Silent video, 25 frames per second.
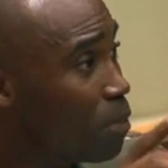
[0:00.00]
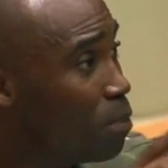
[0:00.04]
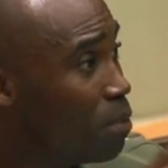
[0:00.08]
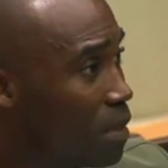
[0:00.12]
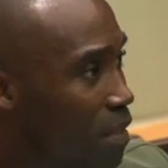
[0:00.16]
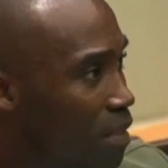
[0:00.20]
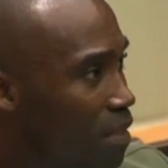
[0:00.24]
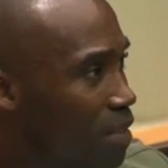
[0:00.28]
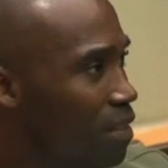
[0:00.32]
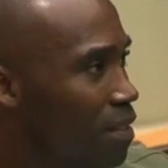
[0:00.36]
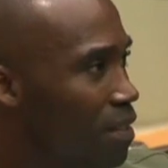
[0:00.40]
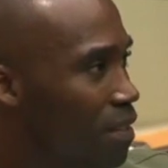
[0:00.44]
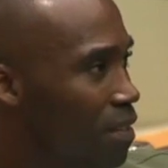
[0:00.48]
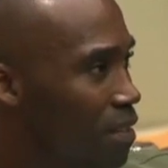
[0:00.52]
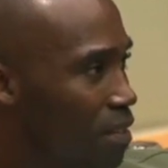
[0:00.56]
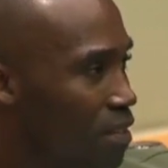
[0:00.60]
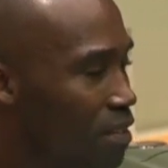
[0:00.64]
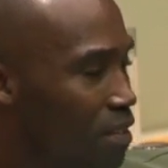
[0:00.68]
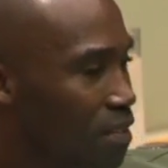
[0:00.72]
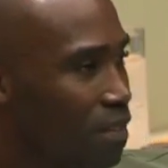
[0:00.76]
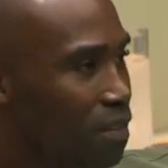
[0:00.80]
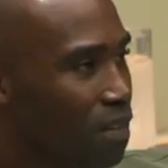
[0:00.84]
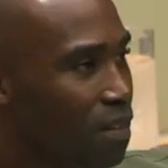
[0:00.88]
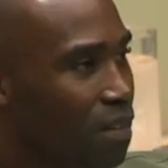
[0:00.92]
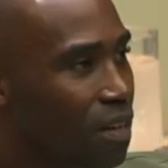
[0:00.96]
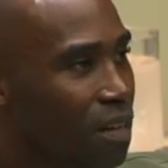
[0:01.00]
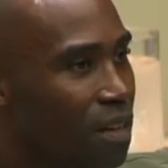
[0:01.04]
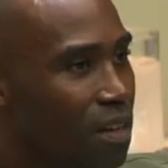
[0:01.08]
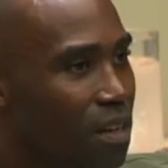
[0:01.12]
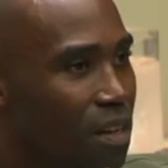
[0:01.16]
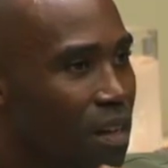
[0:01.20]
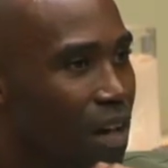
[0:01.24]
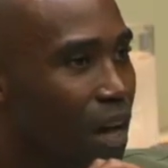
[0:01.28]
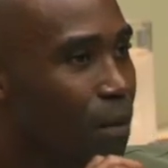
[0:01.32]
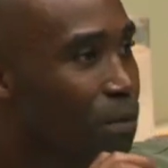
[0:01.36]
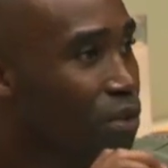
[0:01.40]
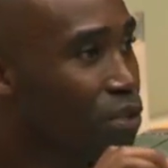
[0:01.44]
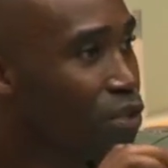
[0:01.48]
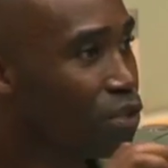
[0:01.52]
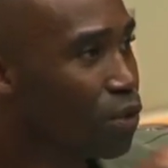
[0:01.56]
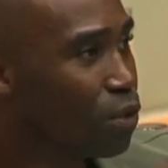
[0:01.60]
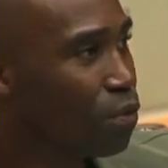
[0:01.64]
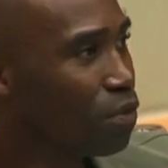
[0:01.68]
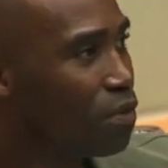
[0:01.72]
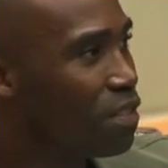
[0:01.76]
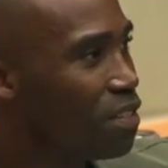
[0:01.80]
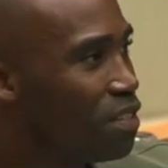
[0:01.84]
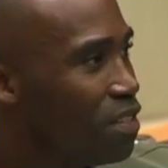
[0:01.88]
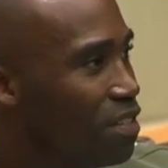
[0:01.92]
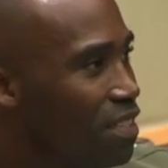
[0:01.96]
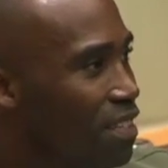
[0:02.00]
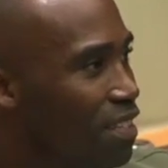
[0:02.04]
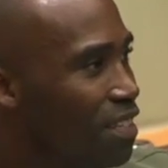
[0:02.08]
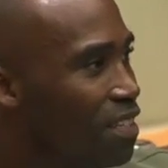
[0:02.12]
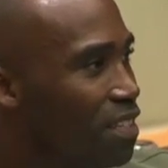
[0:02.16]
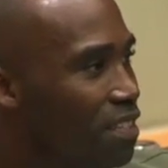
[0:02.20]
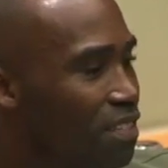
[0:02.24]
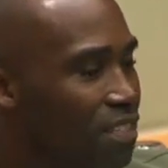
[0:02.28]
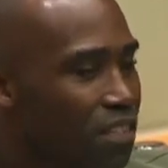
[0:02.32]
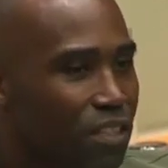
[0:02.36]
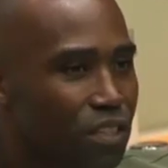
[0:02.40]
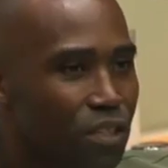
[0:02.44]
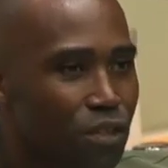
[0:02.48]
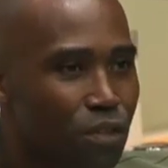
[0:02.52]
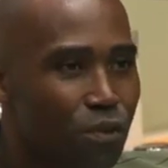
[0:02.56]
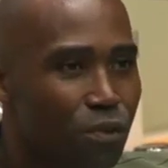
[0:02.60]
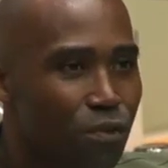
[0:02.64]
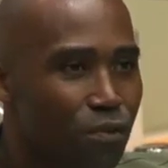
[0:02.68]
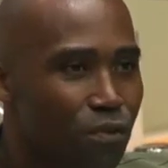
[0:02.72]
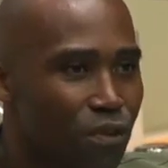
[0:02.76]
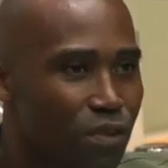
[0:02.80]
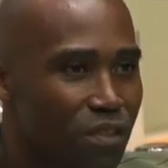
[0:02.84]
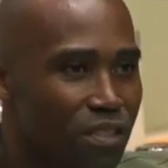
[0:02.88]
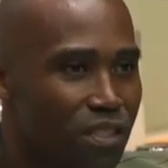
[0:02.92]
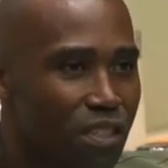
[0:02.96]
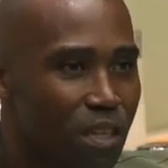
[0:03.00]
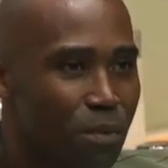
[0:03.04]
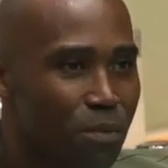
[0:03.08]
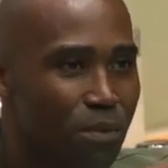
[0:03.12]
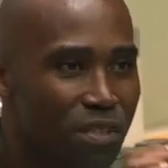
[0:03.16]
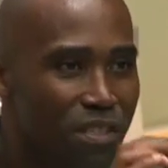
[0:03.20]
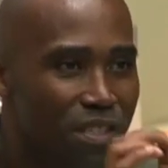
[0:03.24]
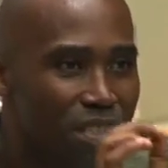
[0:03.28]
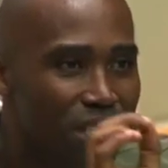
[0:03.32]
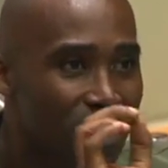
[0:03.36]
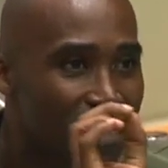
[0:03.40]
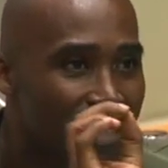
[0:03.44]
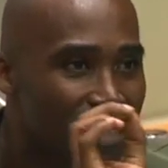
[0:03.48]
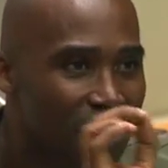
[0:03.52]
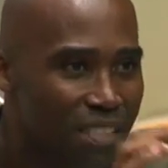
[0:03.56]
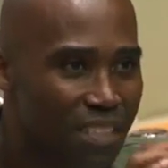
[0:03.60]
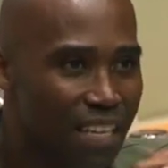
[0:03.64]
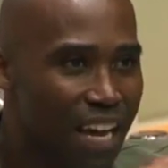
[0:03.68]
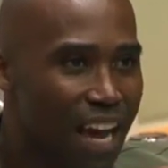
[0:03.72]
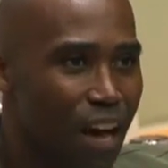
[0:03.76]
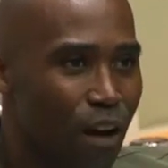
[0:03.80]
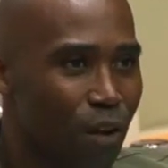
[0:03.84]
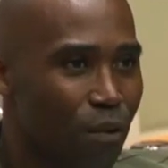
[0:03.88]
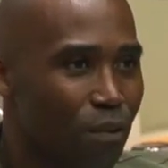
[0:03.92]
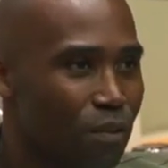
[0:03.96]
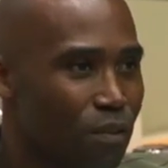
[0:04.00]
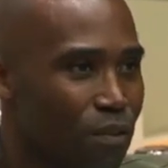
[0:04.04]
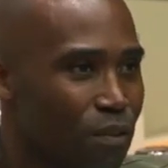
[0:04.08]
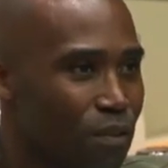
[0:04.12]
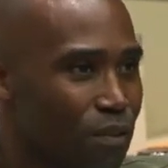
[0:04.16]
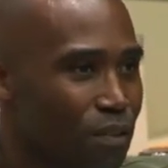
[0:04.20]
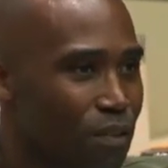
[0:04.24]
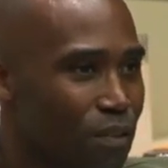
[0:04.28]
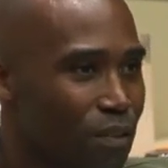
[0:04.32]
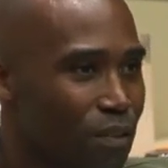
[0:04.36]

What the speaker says: to commit to this. I'm going to sow this seed into the universe. And I'm going to see this out.